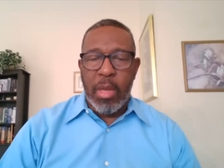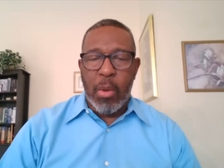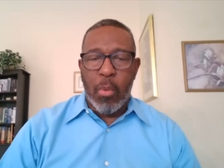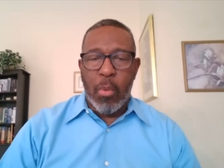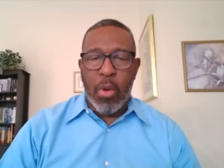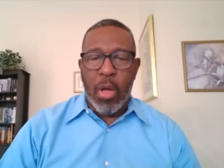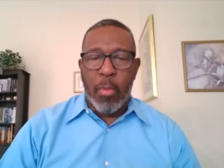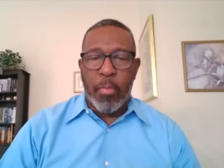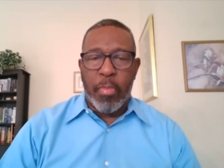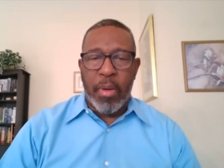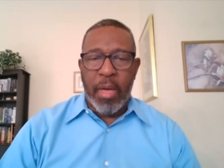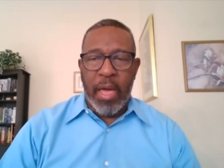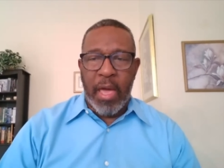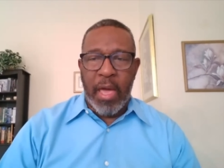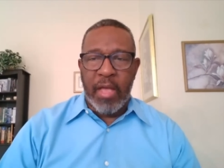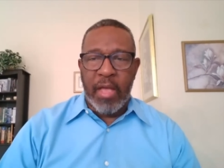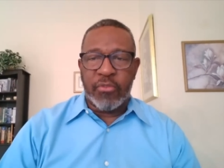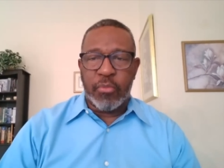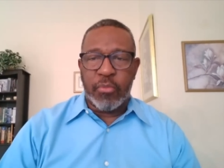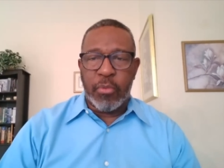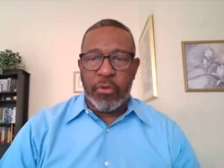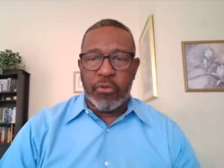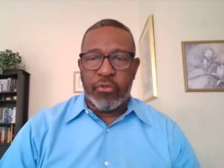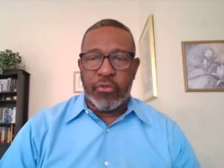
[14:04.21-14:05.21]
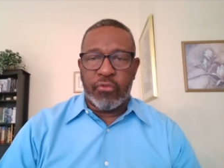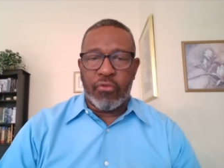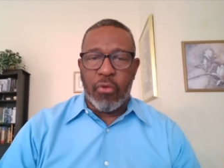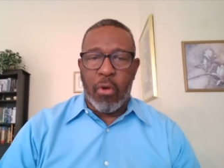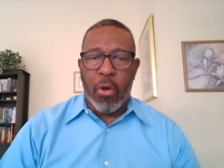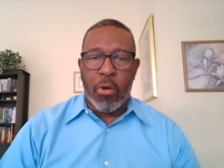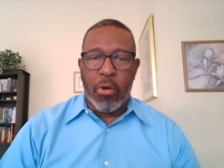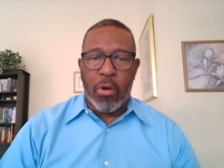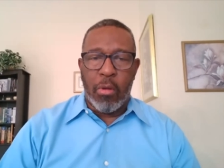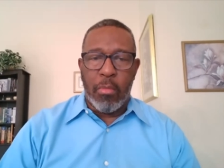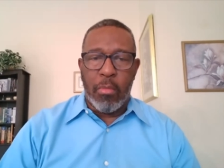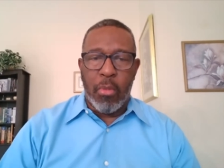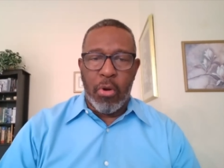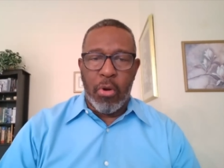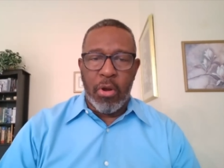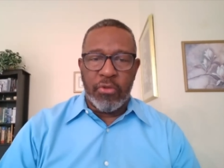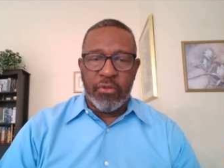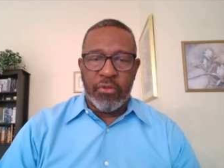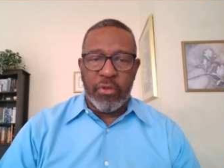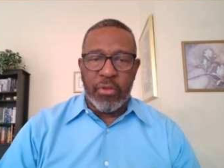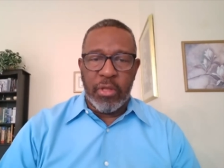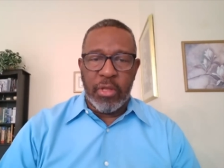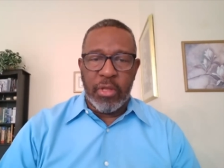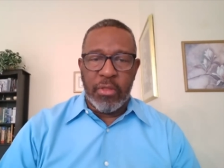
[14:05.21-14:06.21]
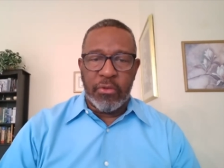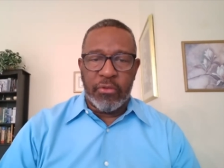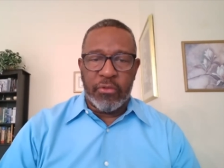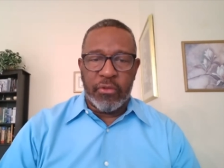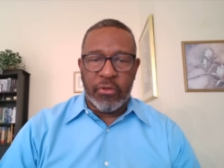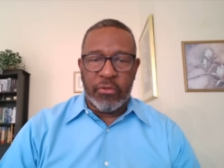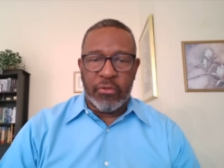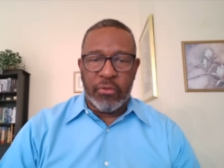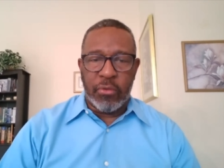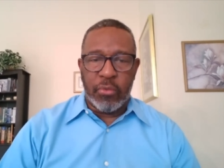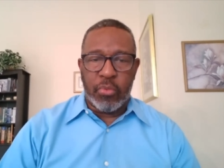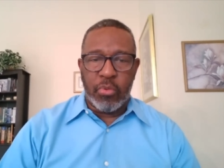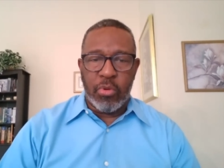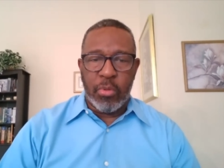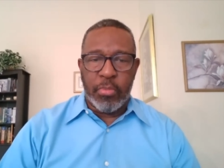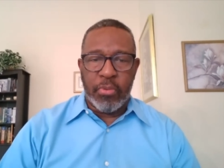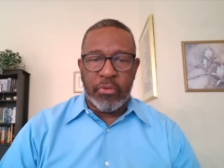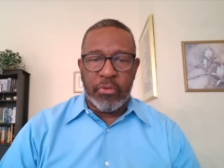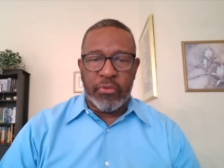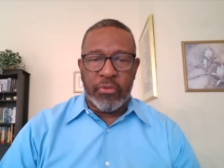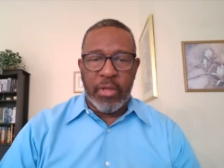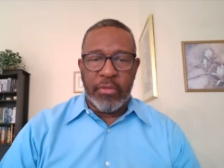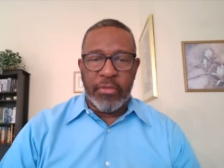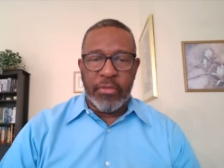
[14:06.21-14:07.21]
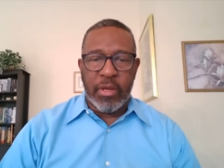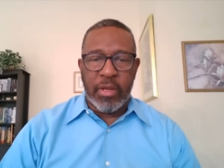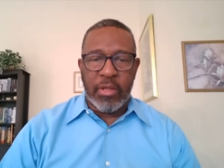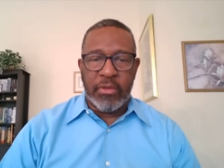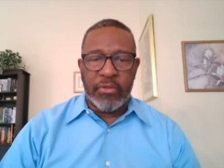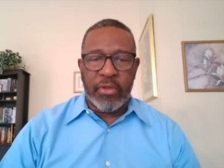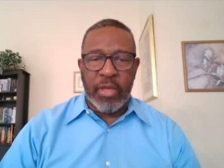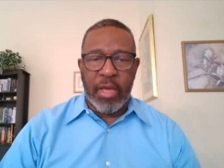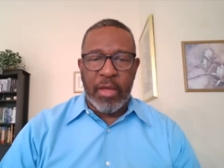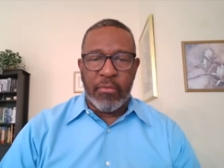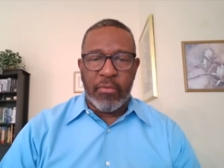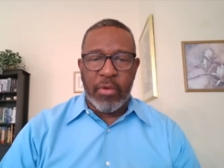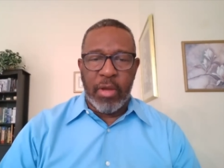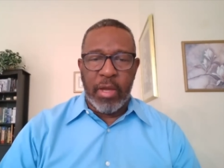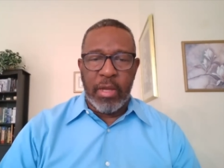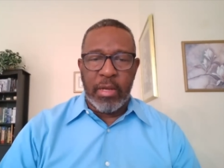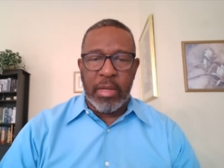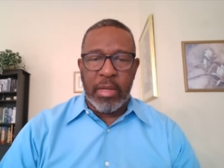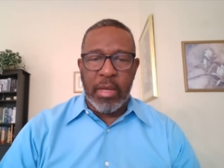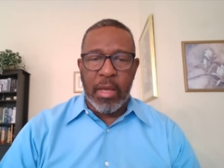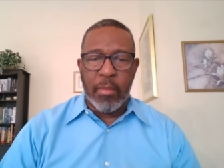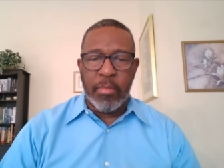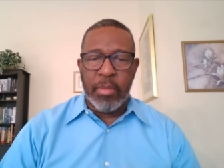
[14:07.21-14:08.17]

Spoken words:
well pass with a stronger margin than the 63% that it's at right now.